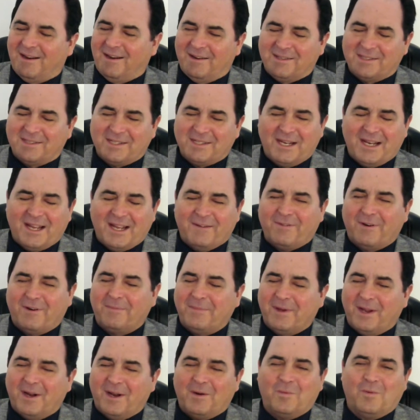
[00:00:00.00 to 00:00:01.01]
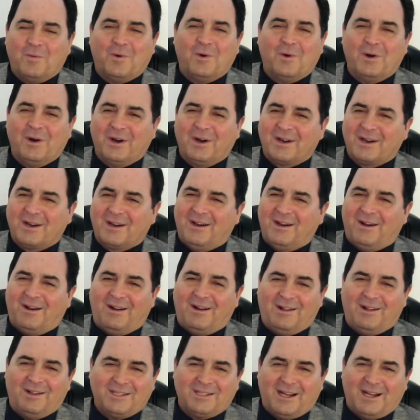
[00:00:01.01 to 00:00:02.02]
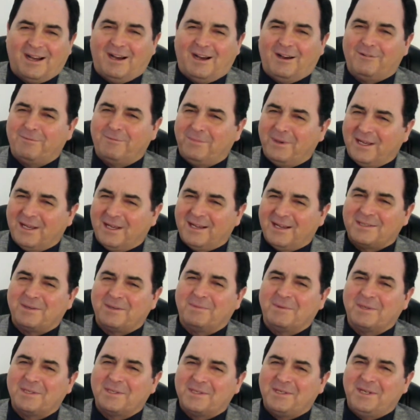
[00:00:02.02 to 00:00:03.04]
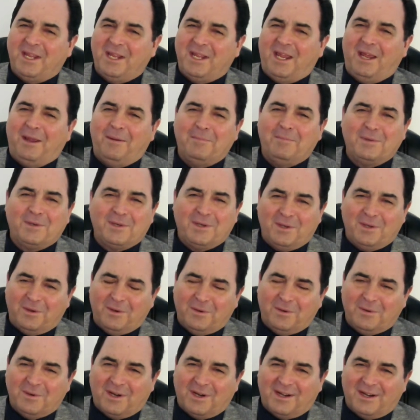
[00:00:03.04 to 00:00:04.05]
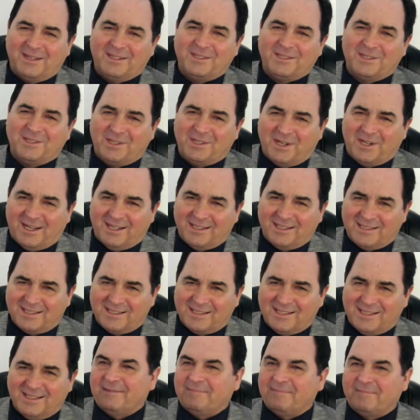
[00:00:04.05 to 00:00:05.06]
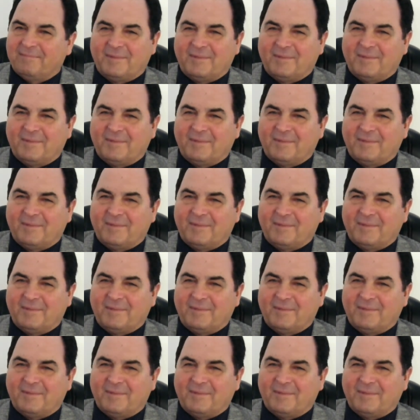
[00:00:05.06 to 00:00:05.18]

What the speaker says: has never been a war called off because it was deemed too unjust.